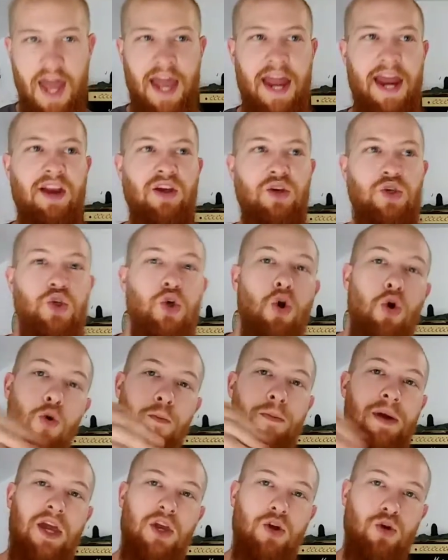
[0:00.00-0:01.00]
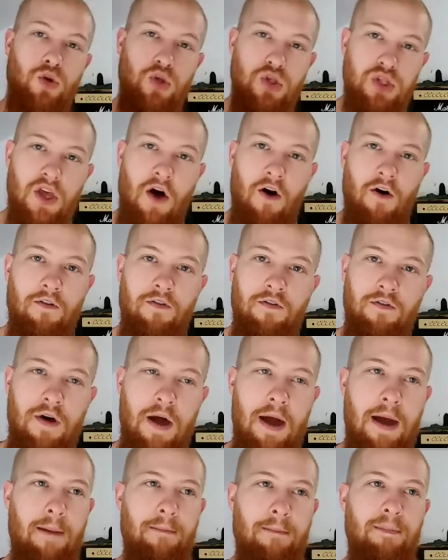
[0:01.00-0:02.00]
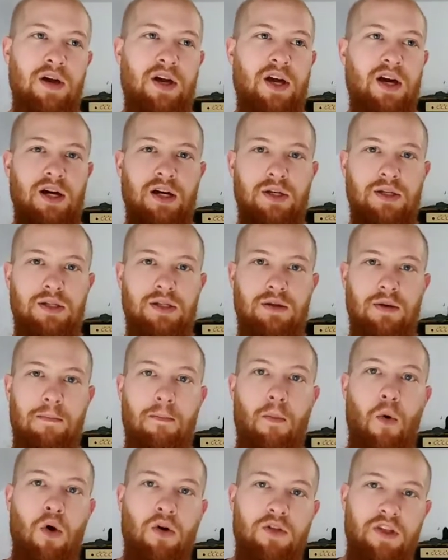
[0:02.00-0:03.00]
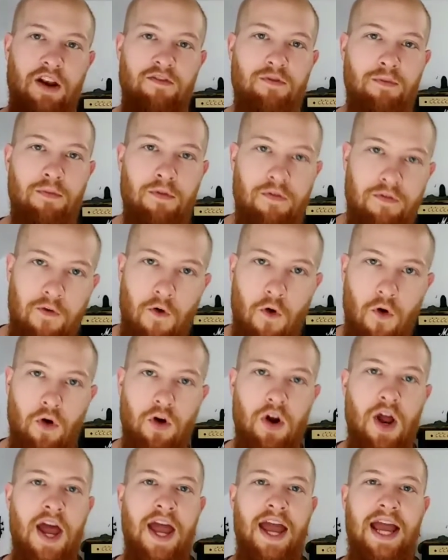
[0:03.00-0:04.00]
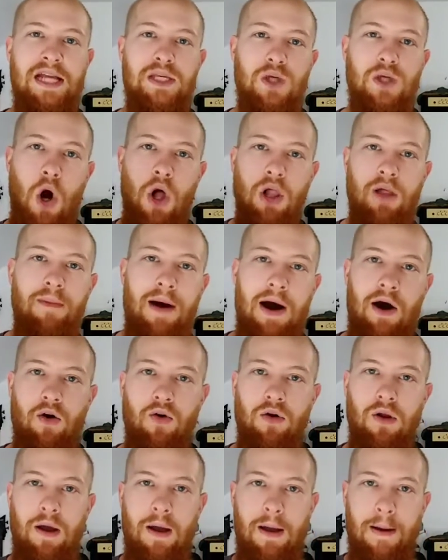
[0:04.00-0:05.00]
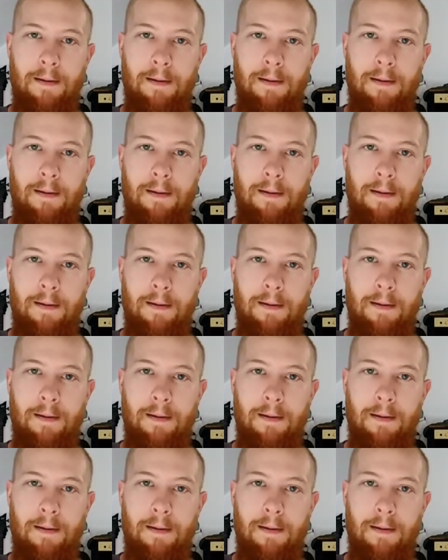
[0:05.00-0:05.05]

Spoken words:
It is you being yourself, because more than ever before, it's all about